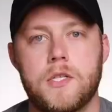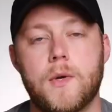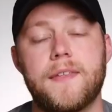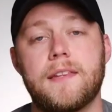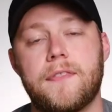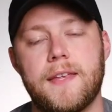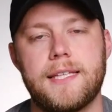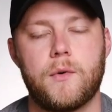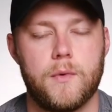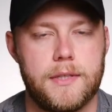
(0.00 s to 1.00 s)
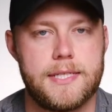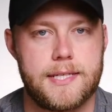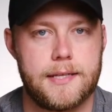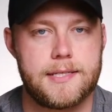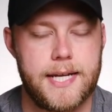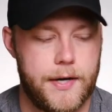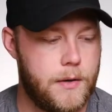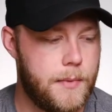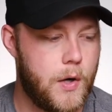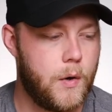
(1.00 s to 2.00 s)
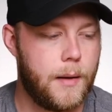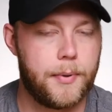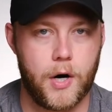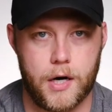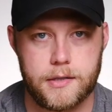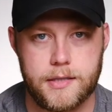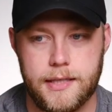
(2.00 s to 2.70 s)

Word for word: So I think the thing that really sets TerraMow apart,